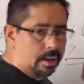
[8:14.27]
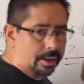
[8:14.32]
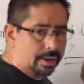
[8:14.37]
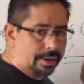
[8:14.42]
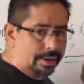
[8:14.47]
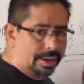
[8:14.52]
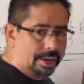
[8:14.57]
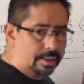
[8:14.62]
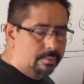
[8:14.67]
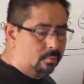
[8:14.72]

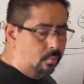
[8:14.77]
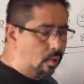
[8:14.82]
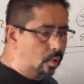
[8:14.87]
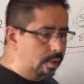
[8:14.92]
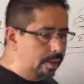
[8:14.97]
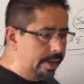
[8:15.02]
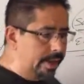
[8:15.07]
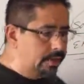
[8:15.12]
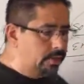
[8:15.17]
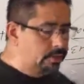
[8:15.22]
Lean
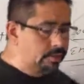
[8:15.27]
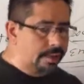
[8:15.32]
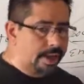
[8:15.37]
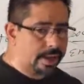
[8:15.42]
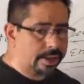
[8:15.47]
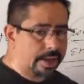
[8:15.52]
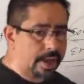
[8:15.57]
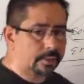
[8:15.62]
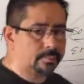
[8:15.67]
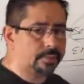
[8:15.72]
more into
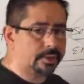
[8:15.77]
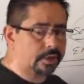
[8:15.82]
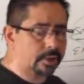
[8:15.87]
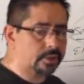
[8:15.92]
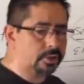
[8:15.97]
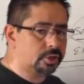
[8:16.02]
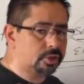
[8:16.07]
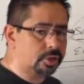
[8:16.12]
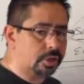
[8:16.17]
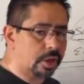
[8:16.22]
that now,
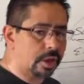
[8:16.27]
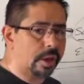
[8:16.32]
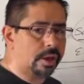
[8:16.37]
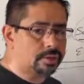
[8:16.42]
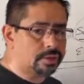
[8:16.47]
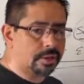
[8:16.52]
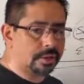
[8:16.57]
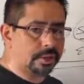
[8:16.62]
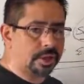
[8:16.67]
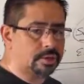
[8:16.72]
because
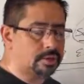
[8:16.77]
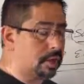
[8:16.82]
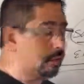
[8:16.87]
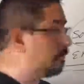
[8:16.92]
just in case,